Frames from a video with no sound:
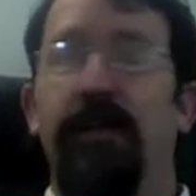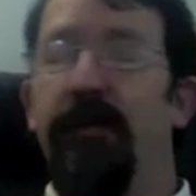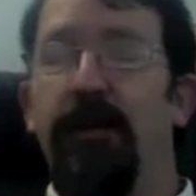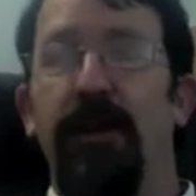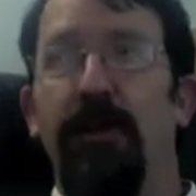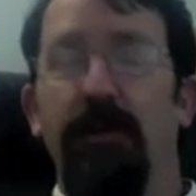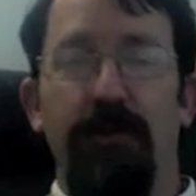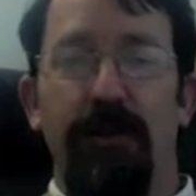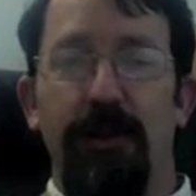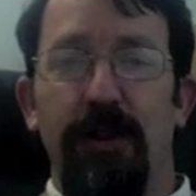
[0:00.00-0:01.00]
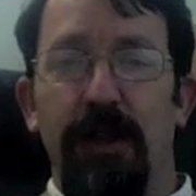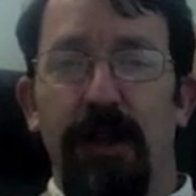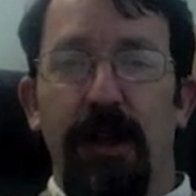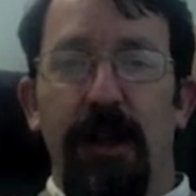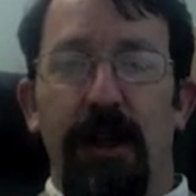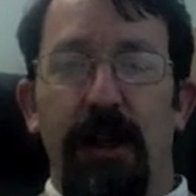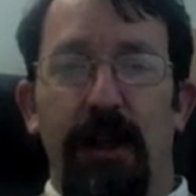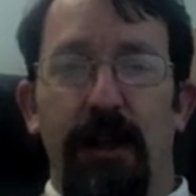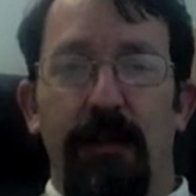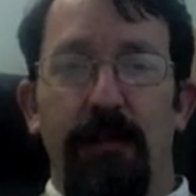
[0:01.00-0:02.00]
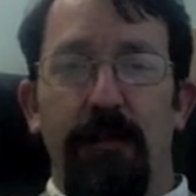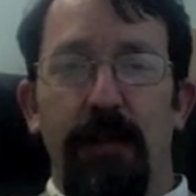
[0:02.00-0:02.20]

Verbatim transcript: It'd be huge. Um,